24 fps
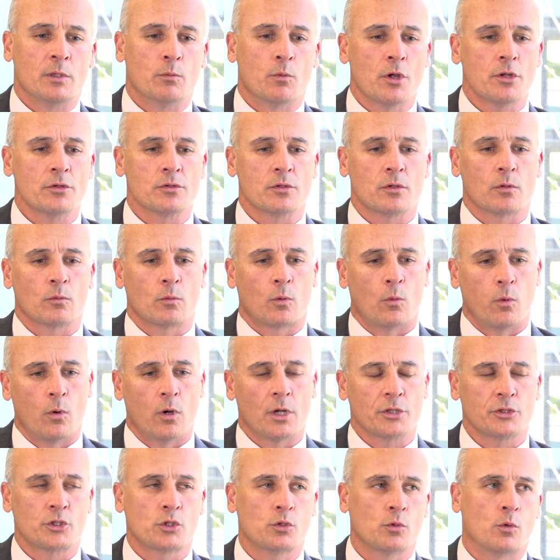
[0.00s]
weren't
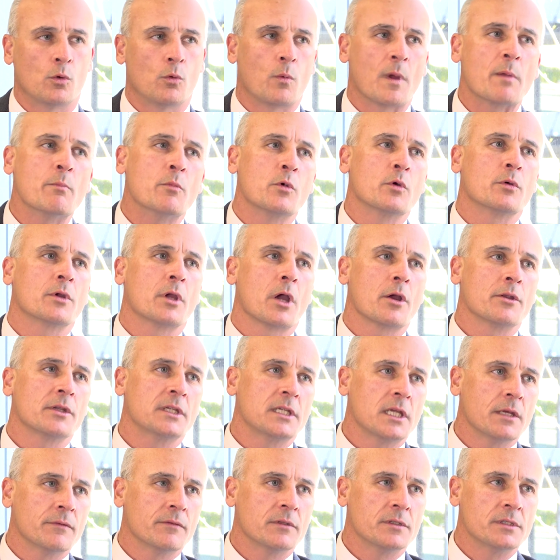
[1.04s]
quite sure when we were going to
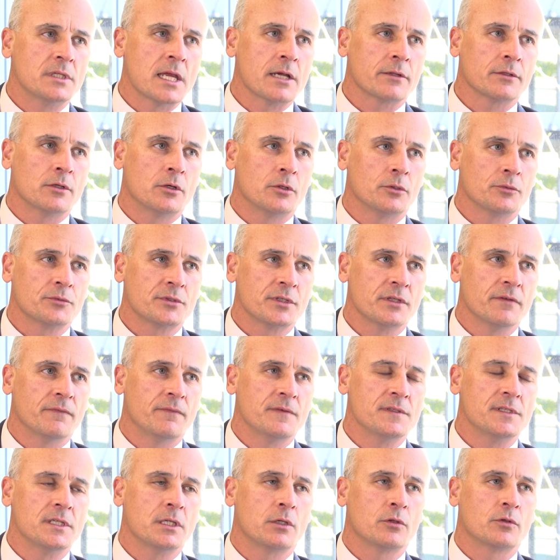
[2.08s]
get the downhole
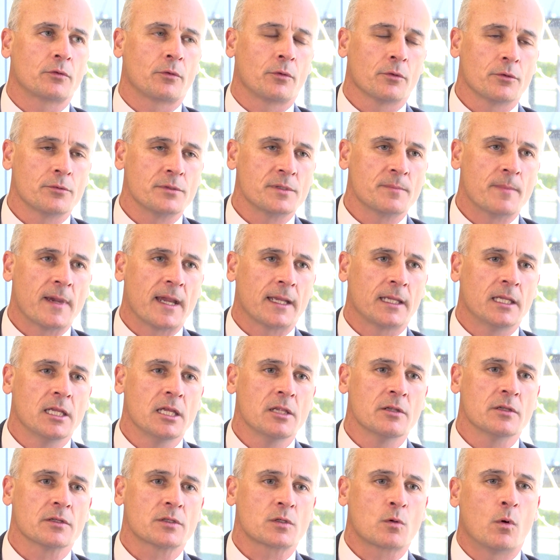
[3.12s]
geophysic crews back
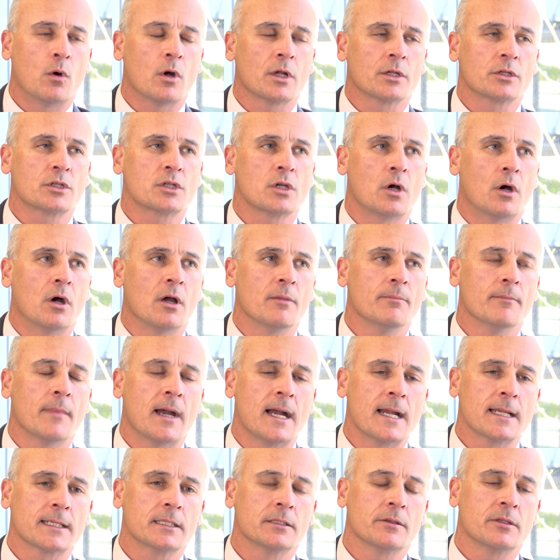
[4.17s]
in. It's quite a tight
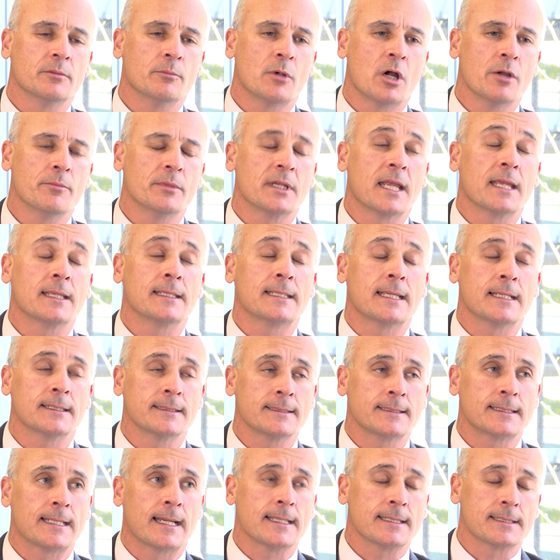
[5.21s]
market at the moment and
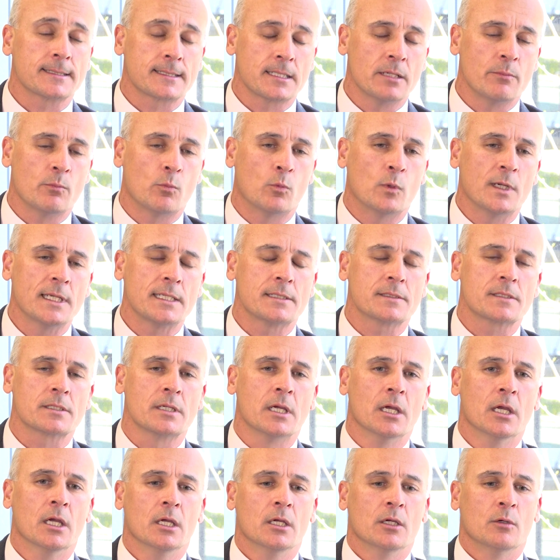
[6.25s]
can take some weeks.
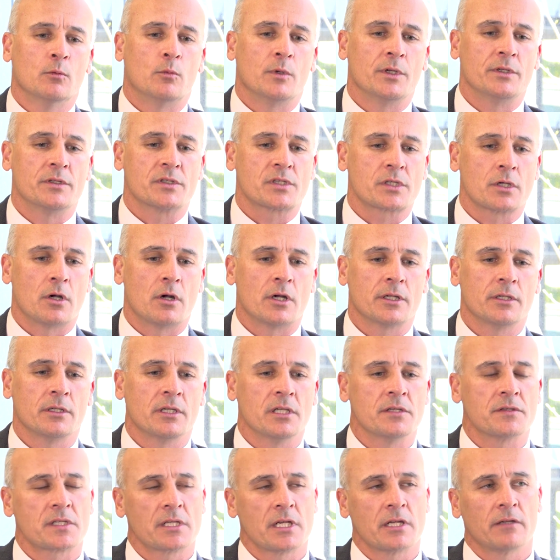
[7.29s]
We decided,
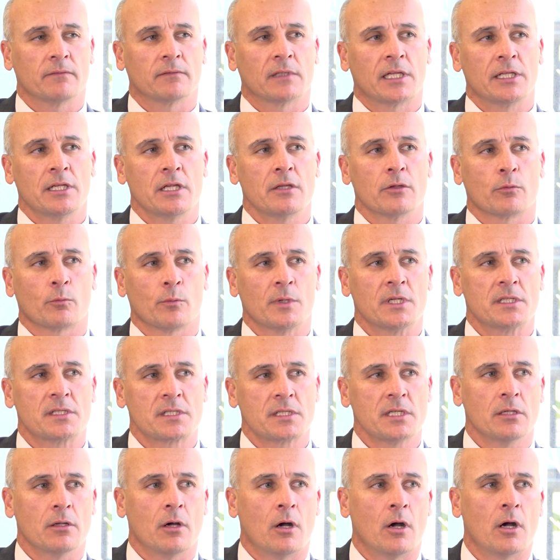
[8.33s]
instead of letting the rig
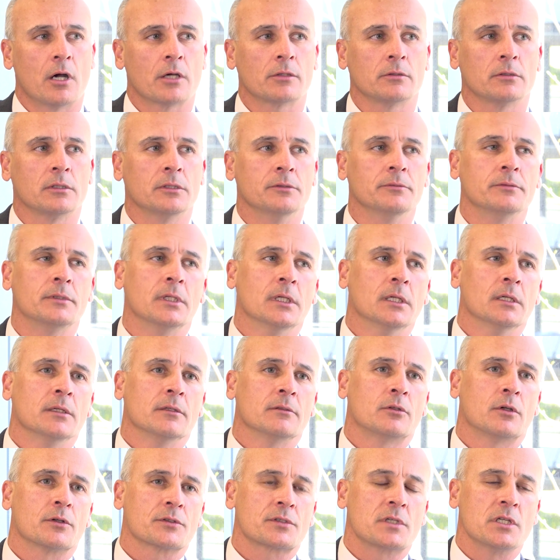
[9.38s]
sit idle and
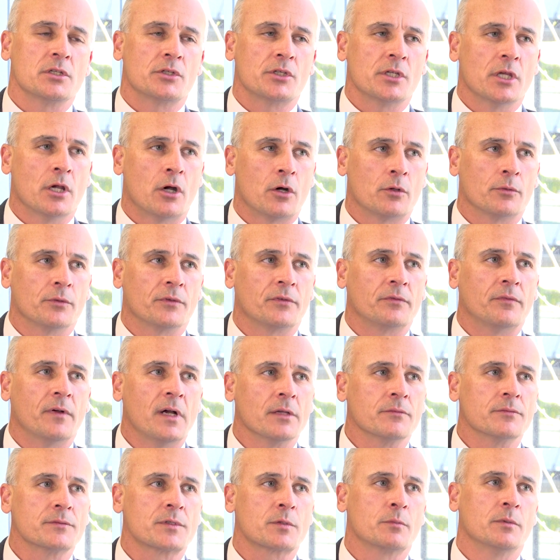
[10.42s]
costing shareholders
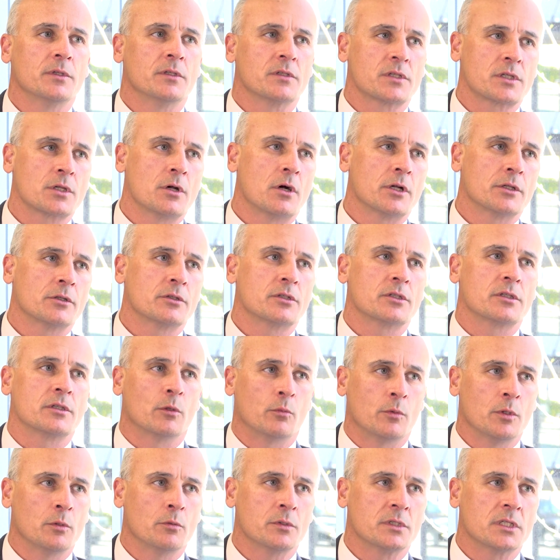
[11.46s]
funds, we decided
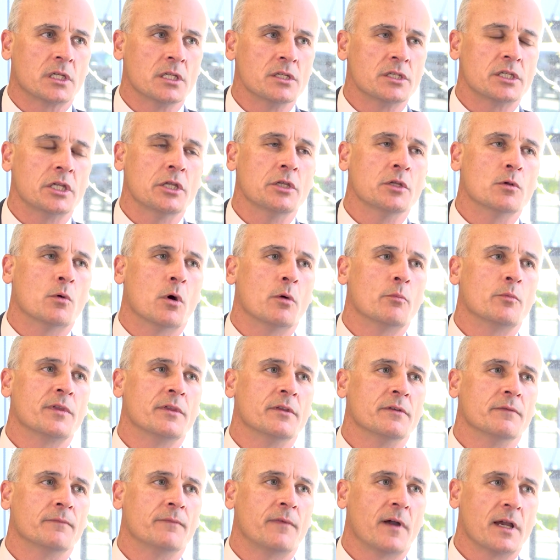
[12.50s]
that we would continue on
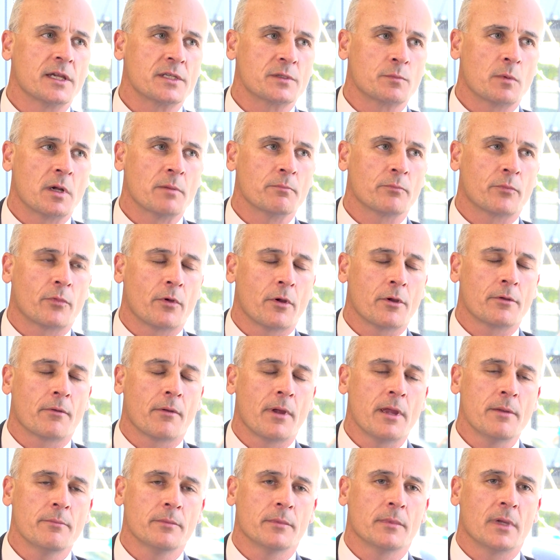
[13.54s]
with the phase 1
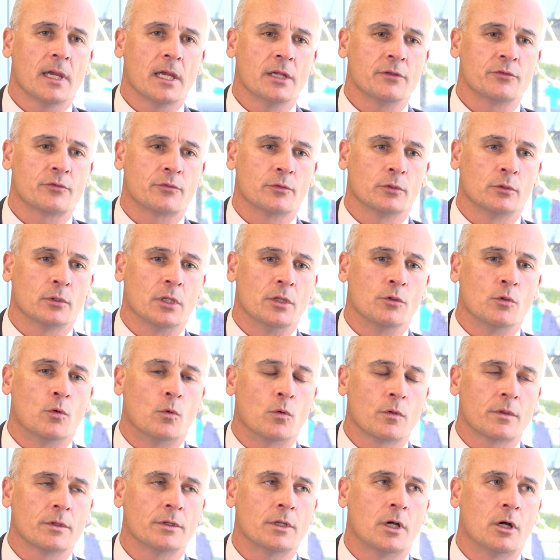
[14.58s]
program and drill a
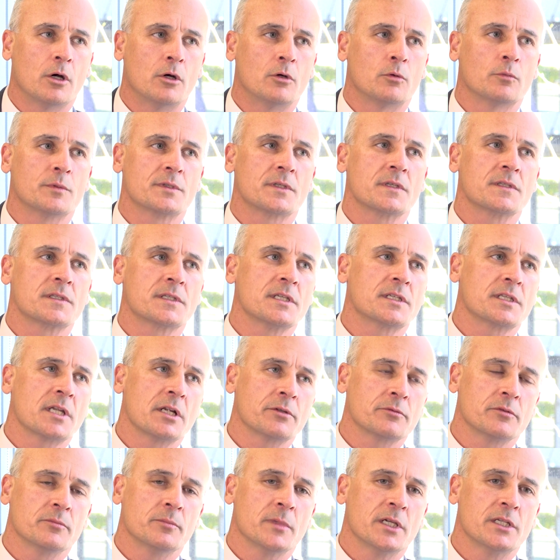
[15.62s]
northern hole, which is
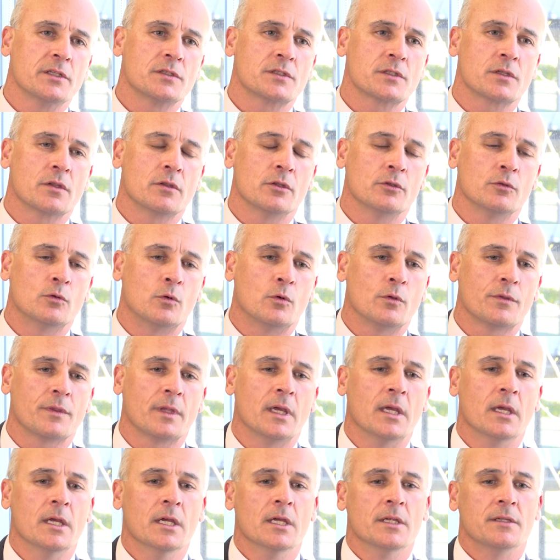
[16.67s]
600 metres to the north,
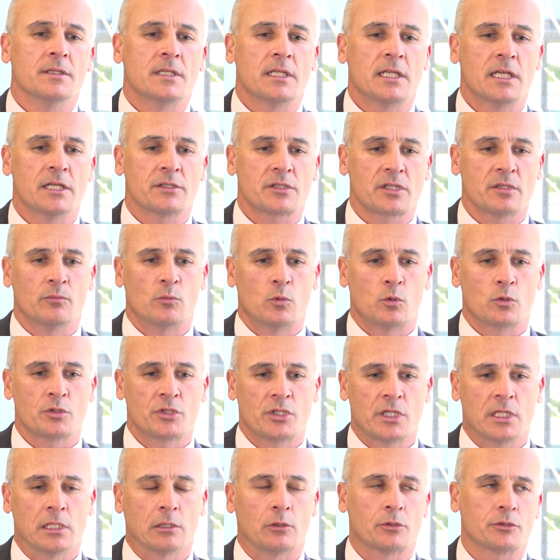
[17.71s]
to get some more
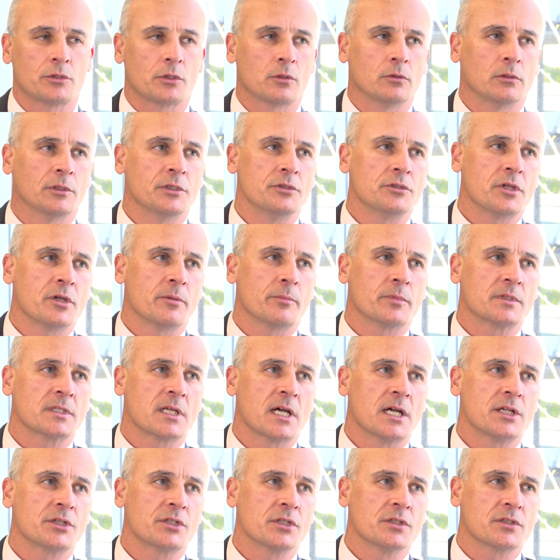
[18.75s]
geological
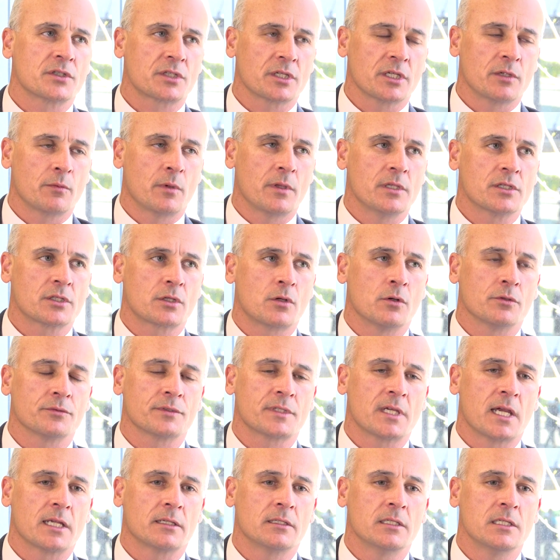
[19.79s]
interpretation, see where this
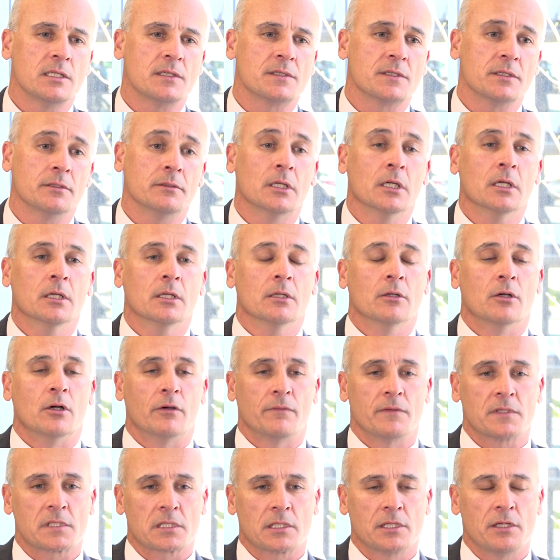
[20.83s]
contact is. And
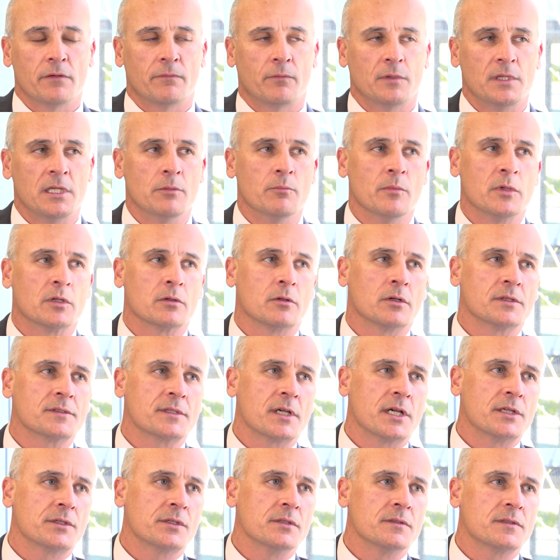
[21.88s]
obviously if we hit
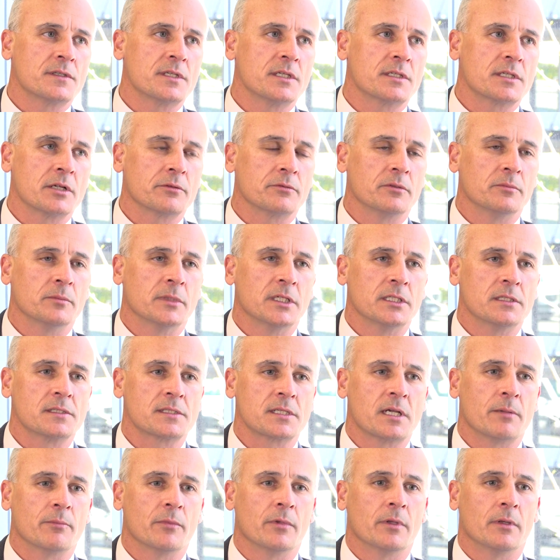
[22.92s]
mineralisation 600
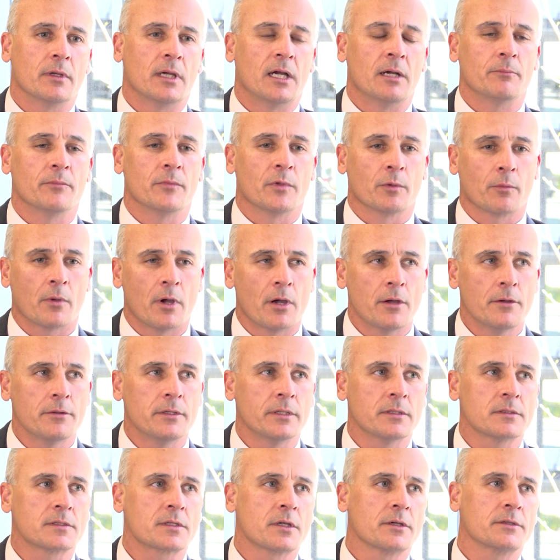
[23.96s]
metres up the
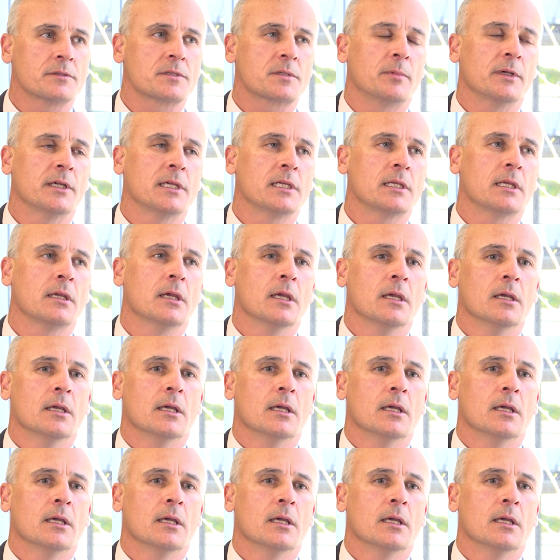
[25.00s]
road, so to speak,